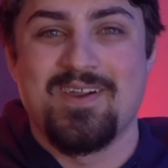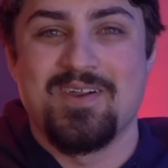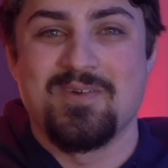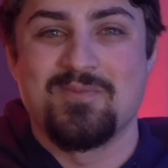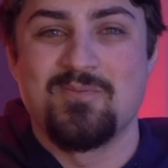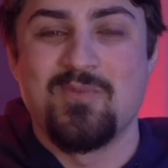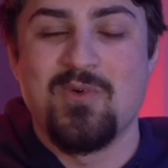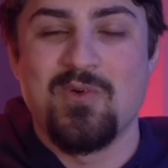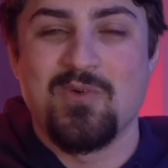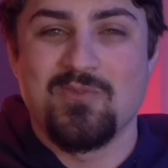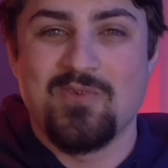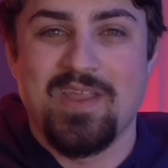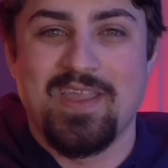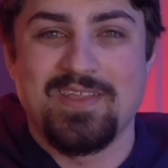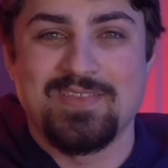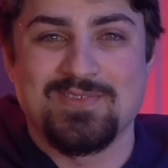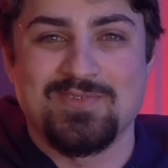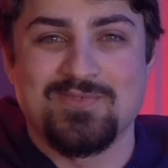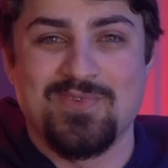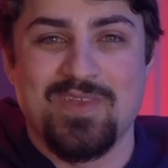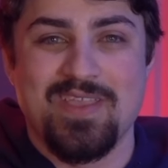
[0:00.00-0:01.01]
More
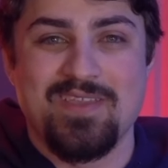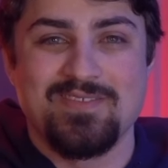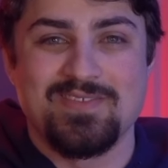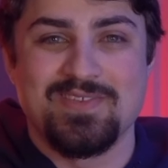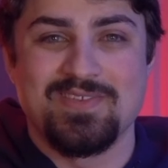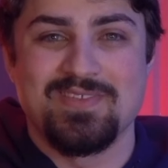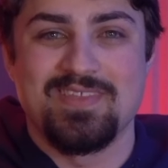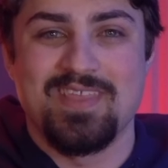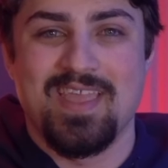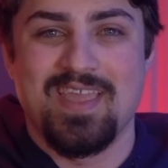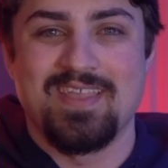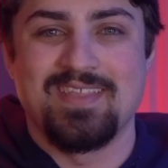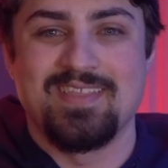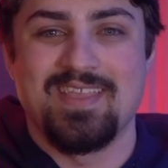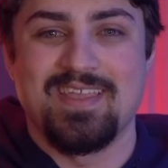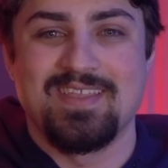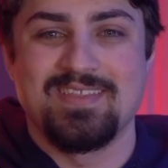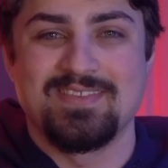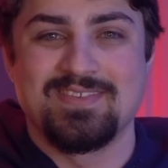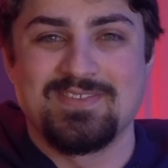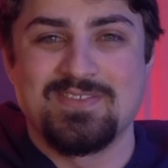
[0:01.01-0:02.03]
rants, raves,
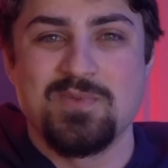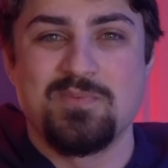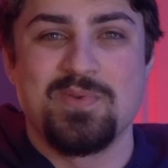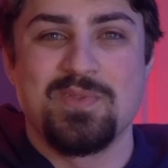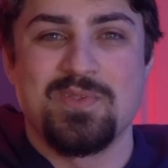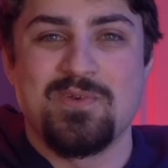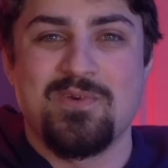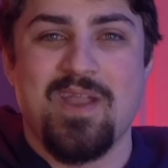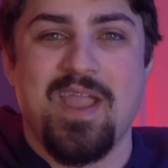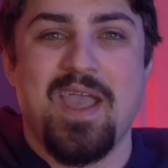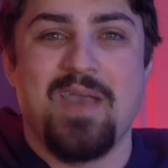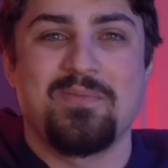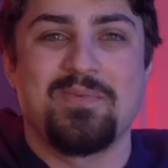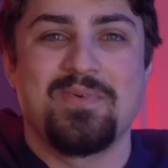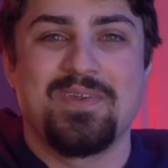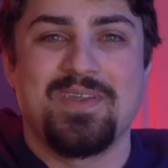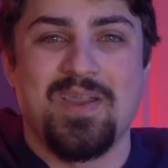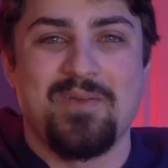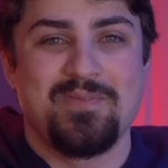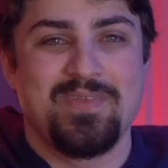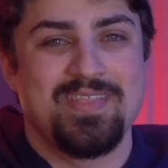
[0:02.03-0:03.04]
and stupid crap
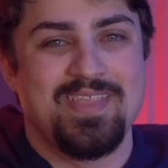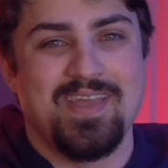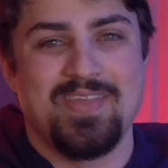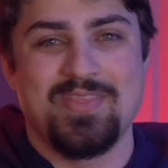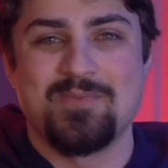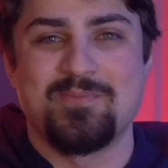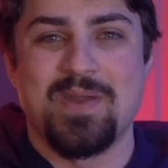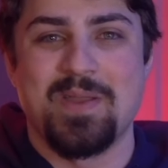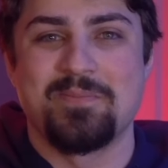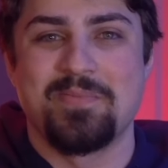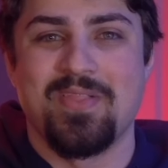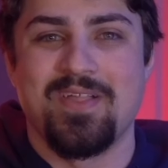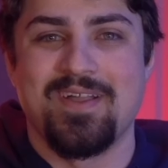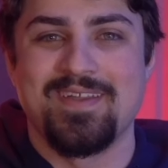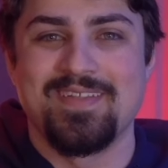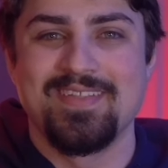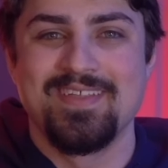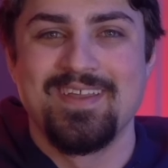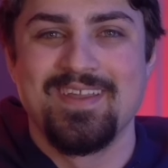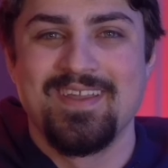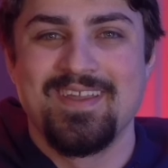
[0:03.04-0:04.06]
coming down the
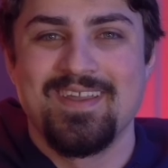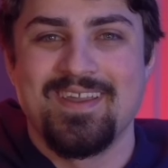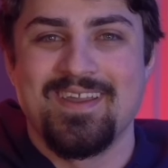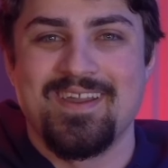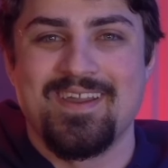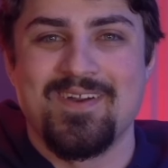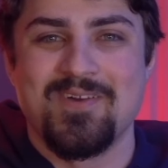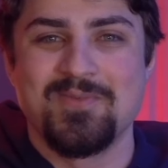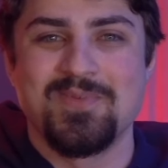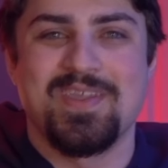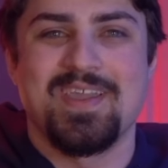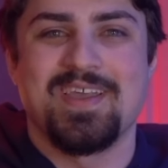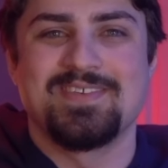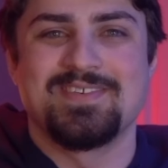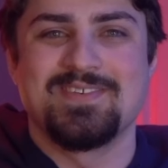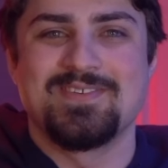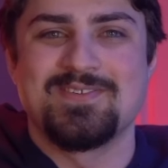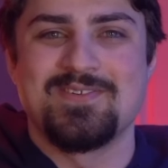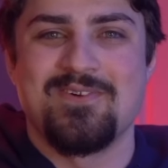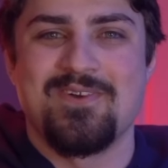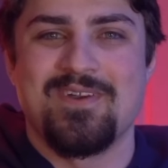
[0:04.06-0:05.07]
pipeline. I hope you guys
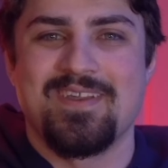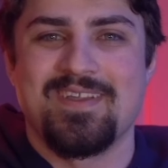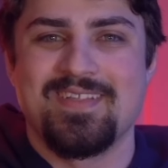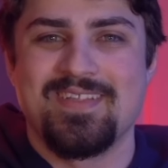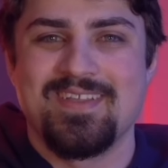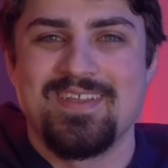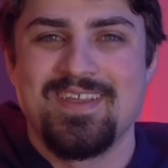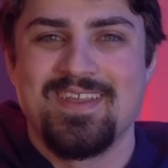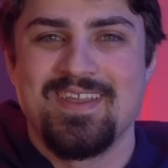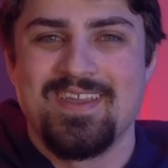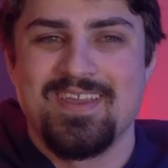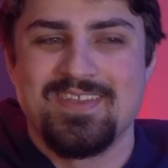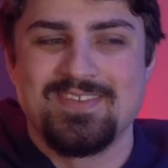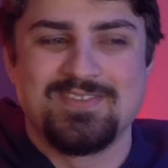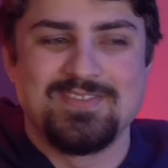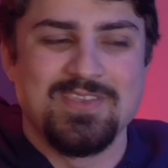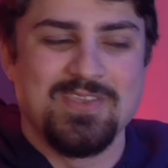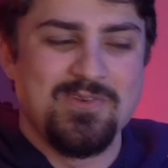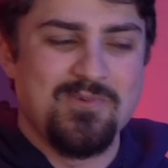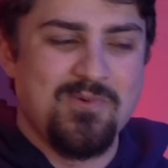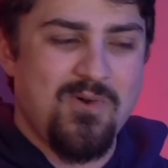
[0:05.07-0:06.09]
enjoyed. I
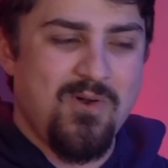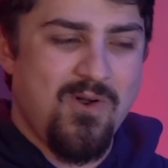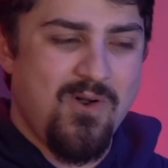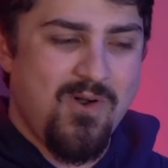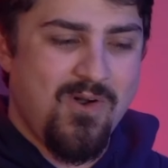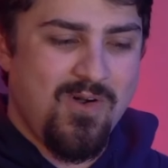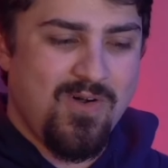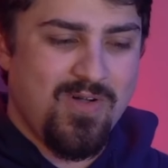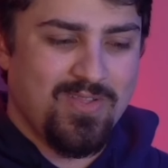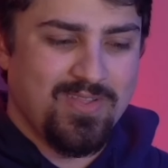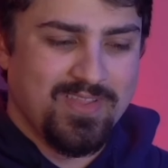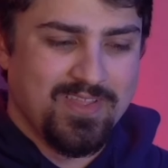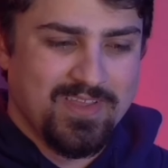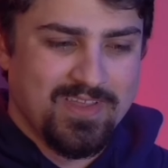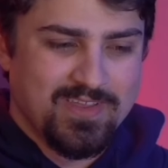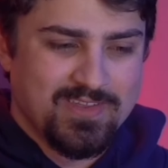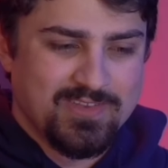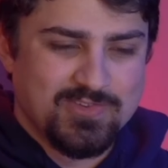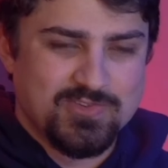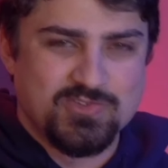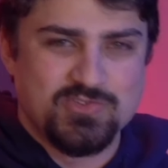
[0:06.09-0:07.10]
see you all
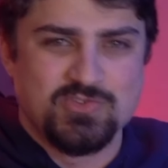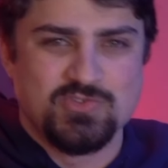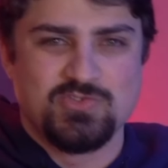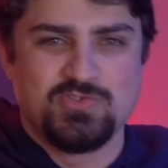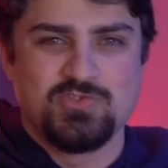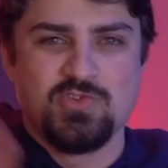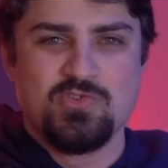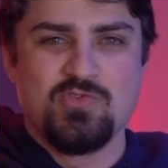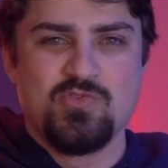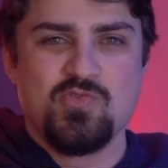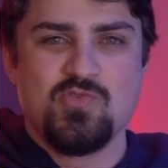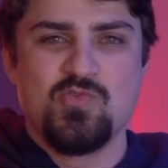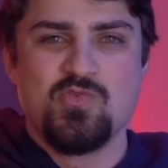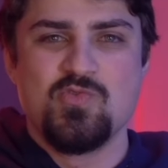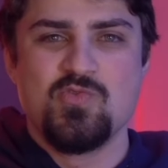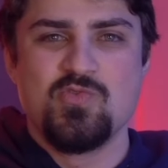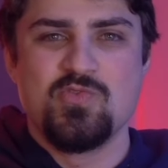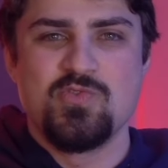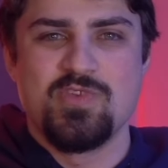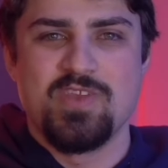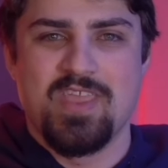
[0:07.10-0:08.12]

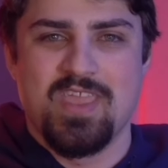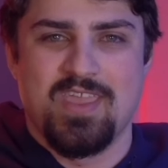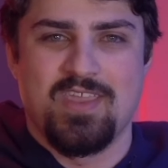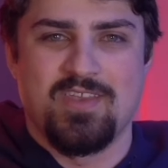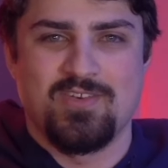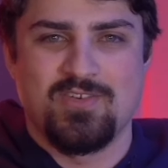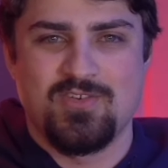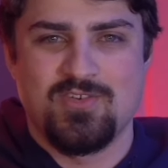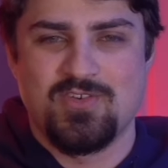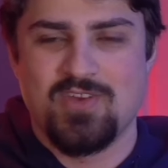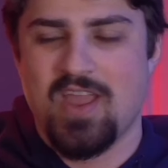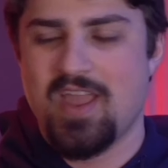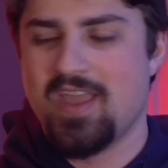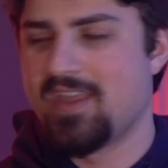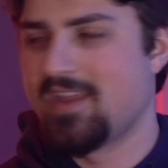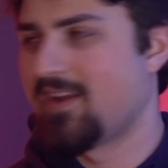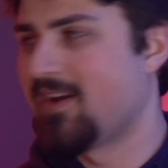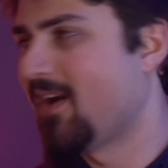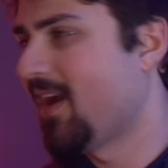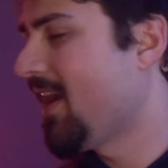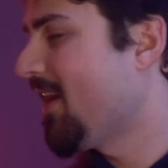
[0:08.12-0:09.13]
soon-ish. I
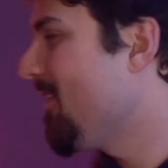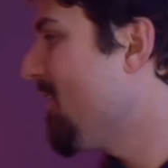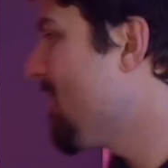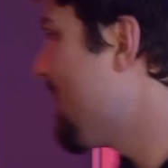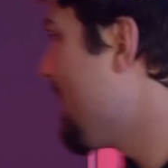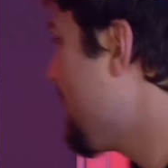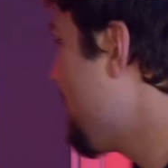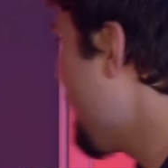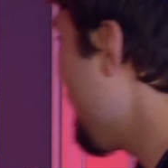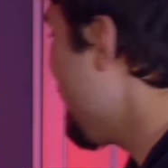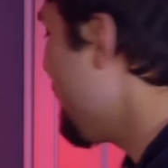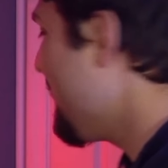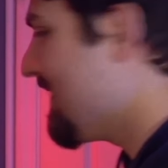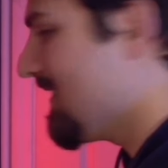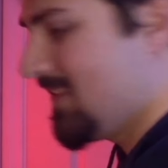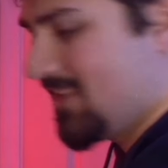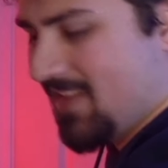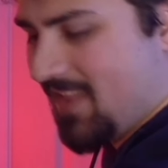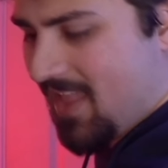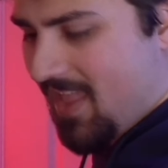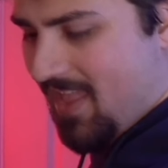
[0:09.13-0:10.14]
don't know. What day is it
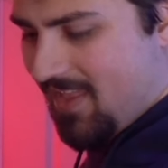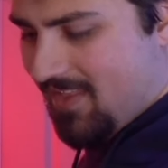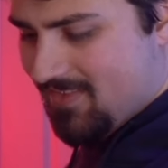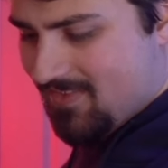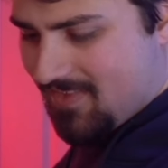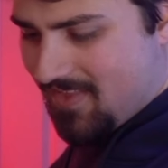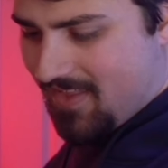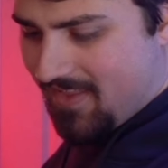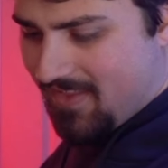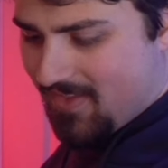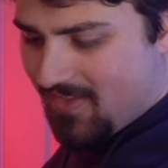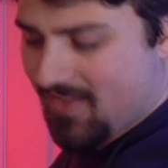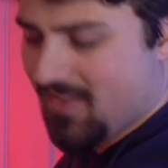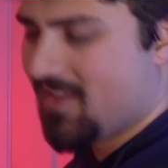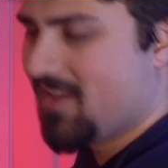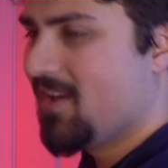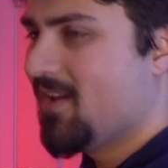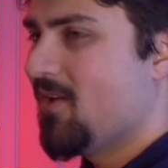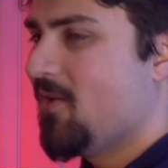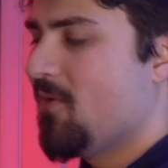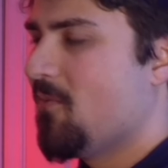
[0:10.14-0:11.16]
today? It's like
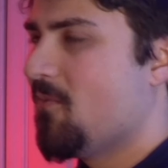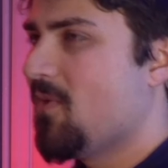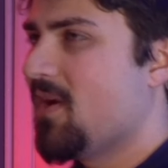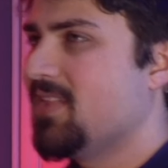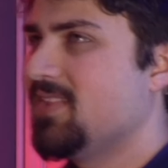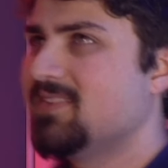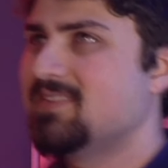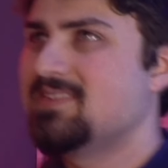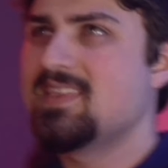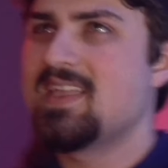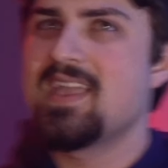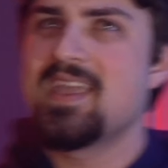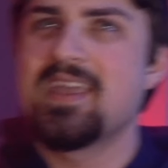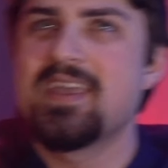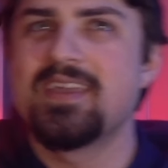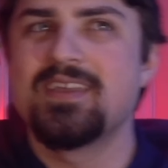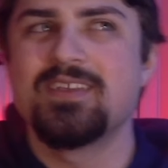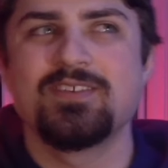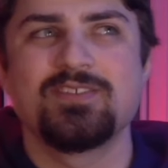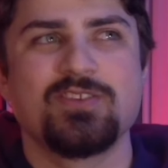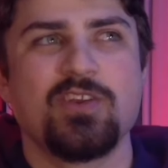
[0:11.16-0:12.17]

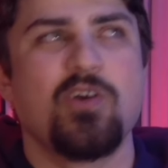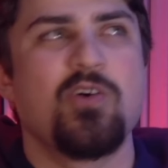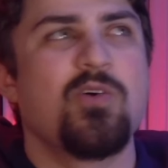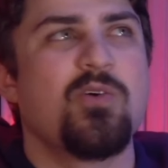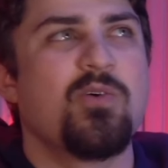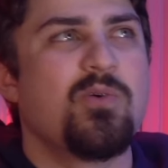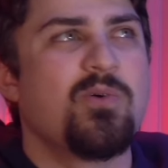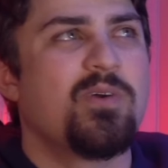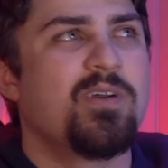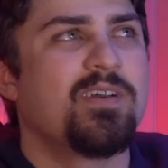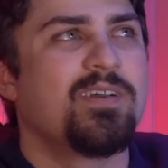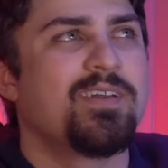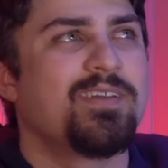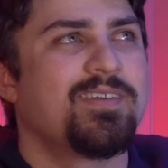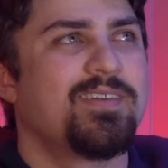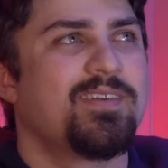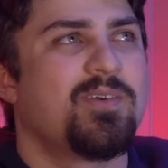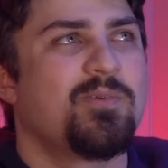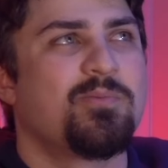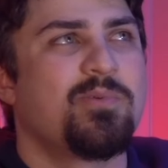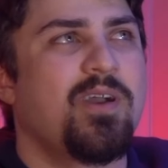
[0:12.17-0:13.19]
Wednesday, so I
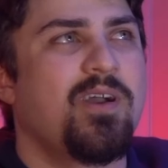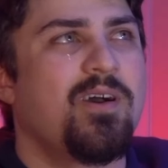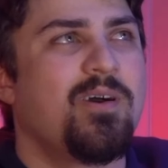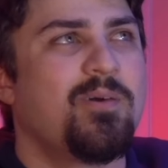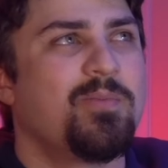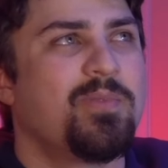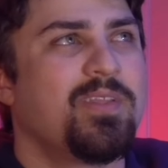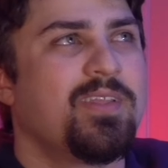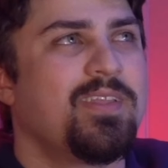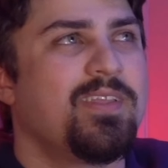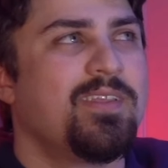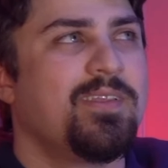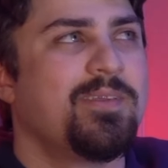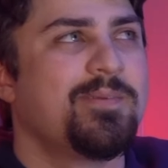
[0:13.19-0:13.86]
don't know, probably...